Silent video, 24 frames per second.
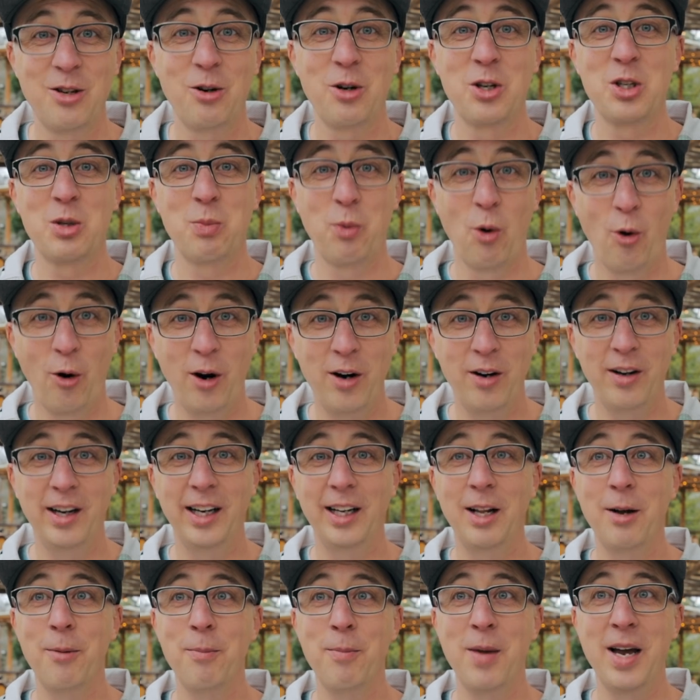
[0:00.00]
they're exploring
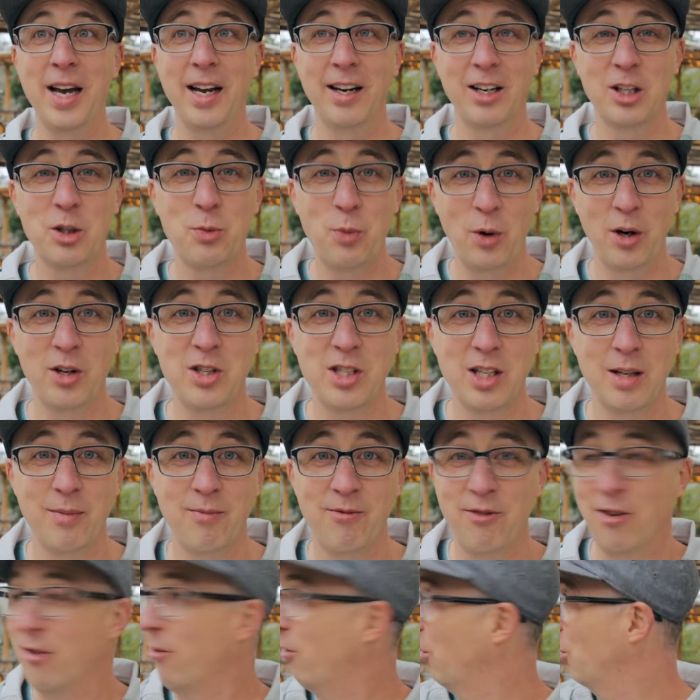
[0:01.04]
them and experiencing
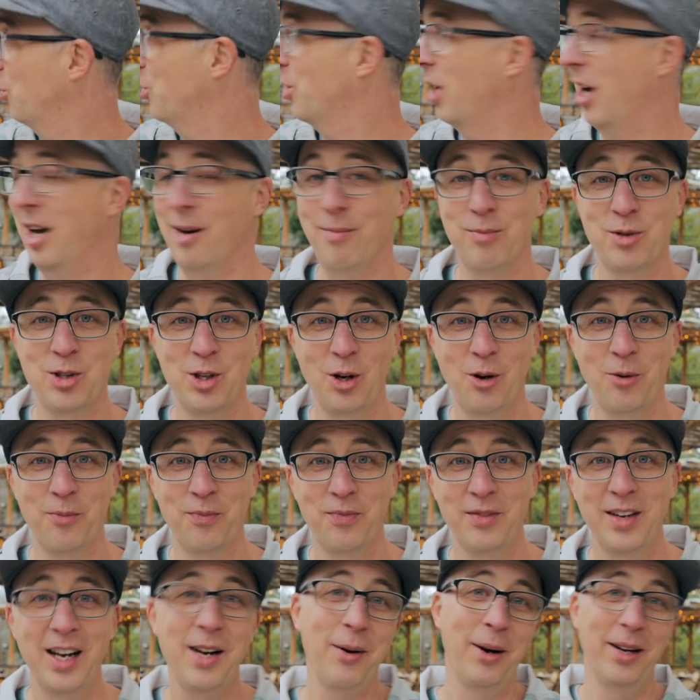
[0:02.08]
them for the first time. So
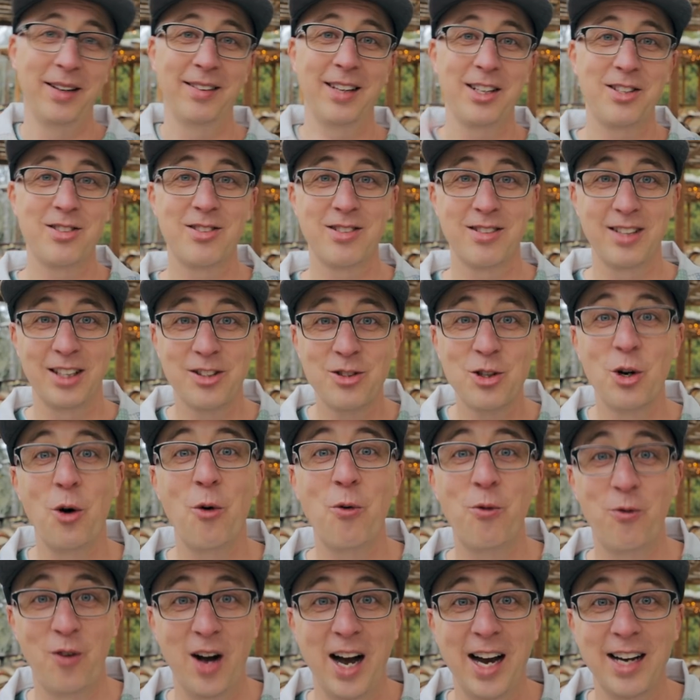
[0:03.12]
anyway, let's go
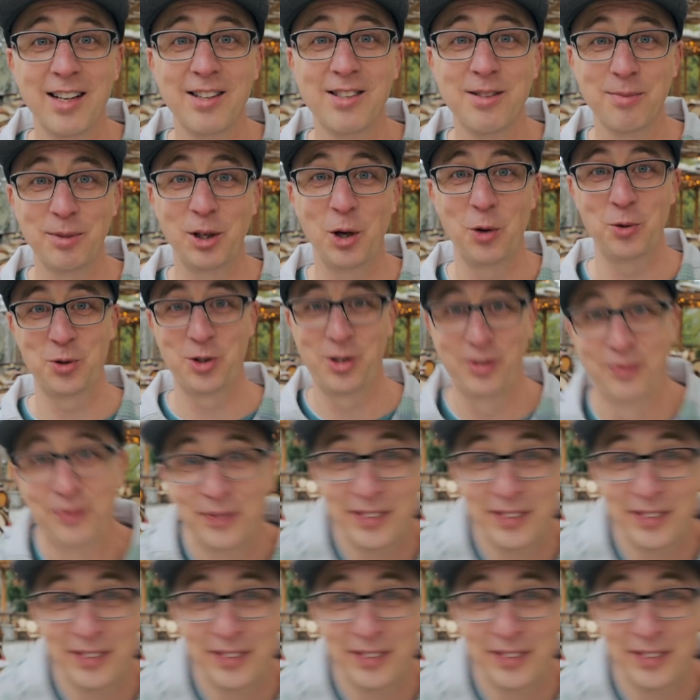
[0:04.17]
find some goats.